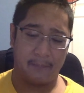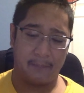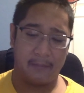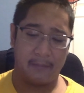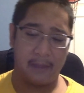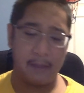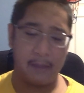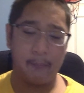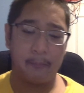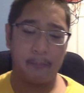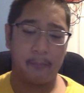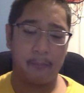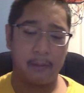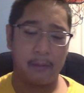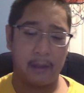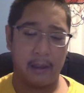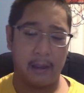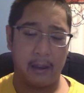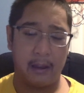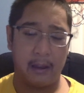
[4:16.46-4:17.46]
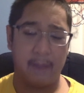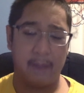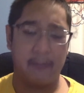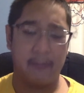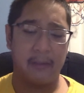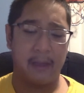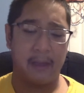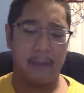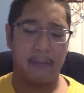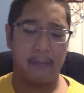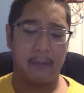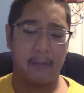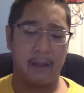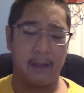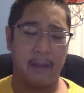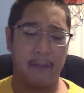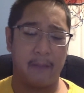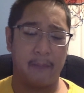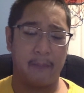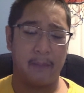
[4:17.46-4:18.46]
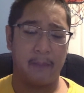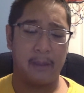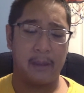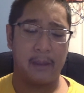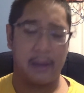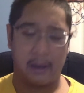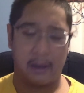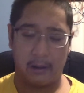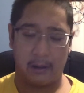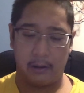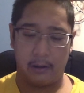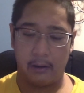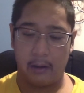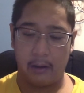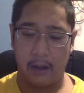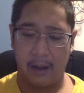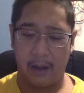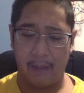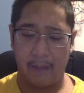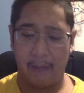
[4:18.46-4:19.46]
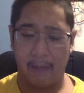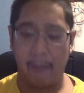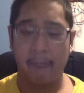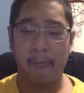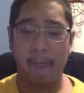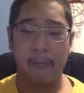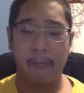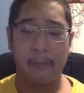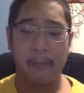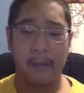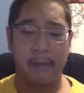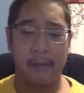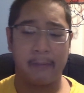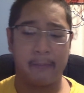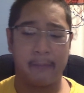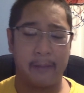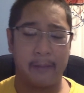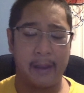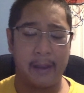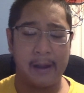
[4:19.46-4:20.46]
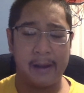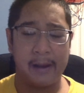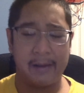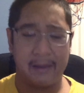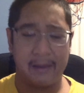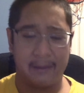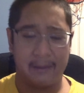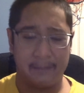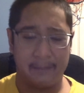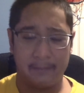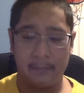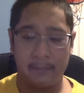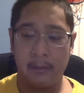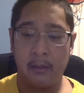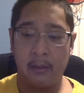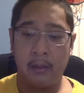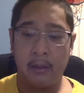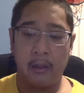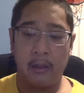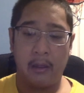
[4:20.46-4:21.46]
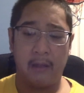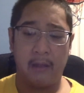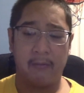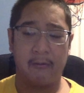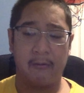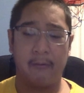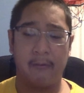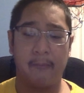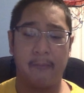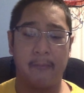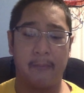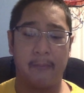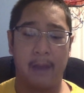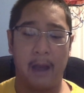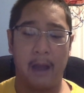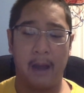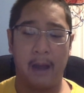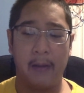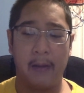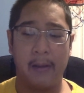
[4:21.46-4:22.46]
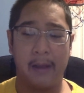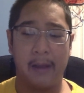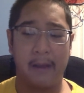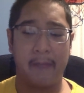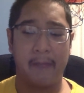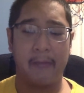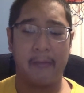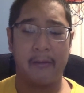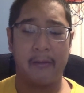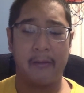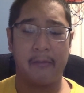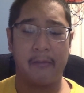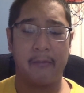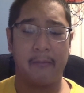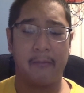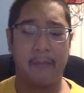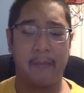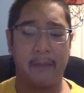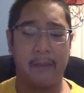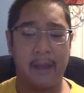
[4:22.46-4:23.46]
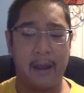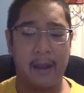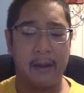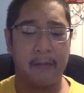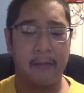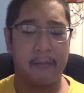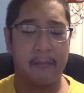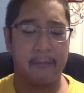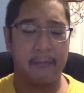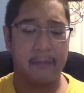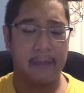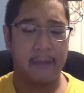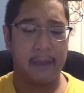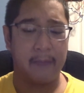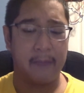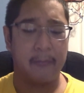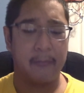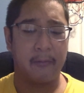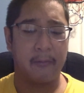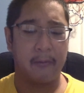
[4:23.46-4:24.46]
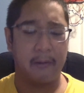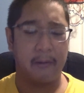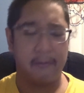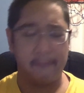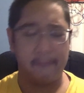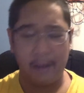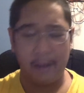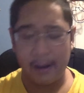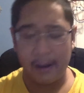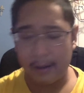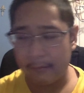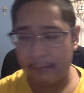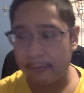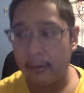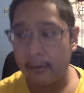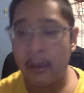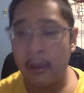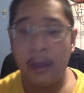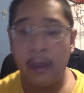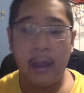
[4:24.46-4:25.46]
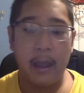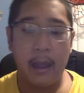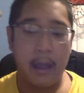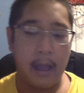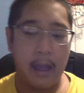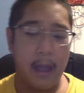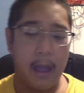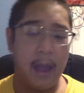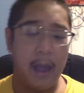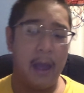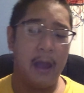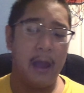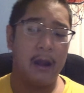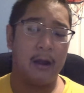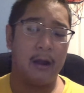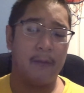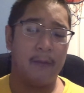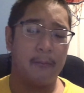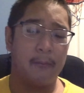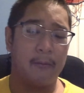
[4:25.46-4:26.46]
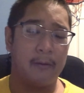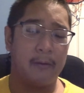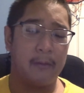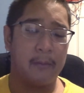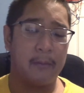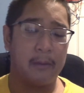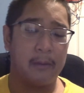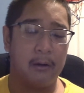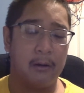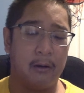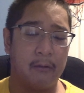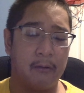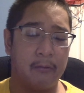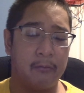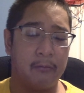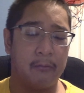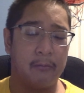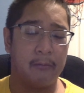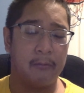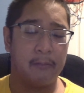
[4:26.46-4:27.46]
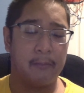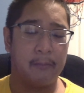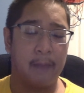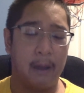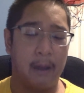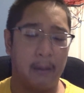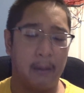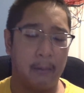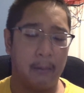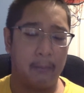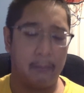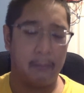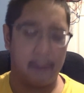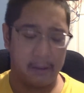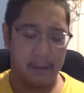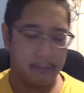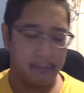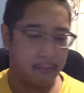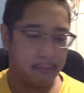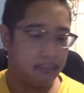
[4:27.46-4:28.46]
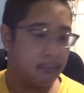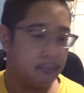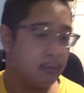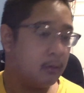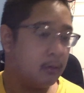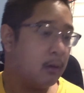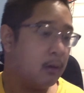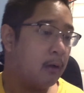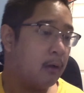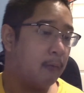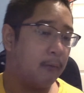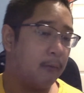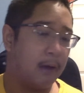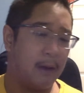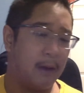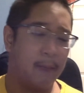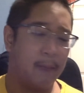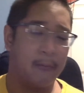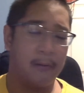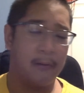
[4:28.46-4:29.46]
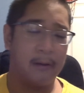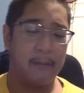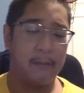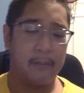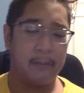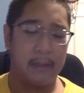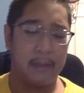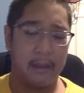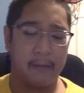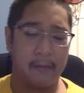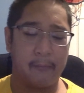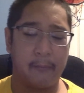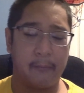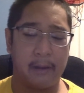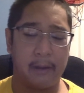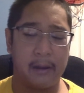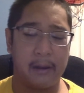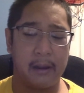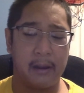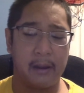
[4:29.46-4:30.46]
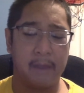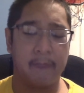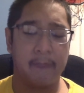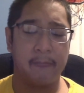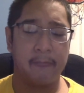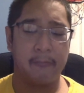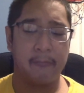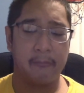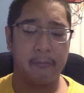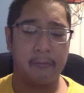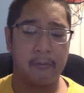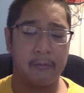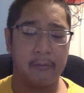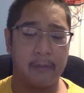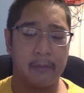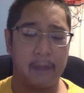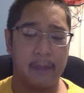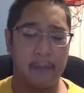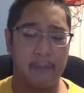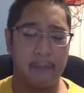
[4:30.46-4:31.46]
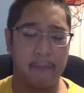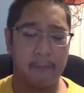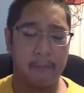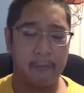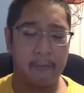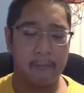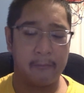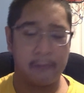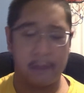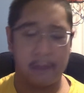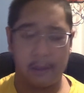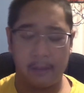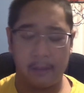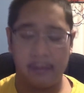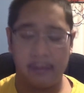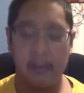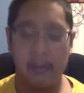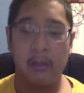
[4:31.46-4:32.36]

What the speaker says: gameplay of the games I'm making. I'm also going to be explaining them in terms of how you guys can use the mechanics in the game to your advantage. And I'm going to be also doing PowerPoints where I'm going to be introducing the game officially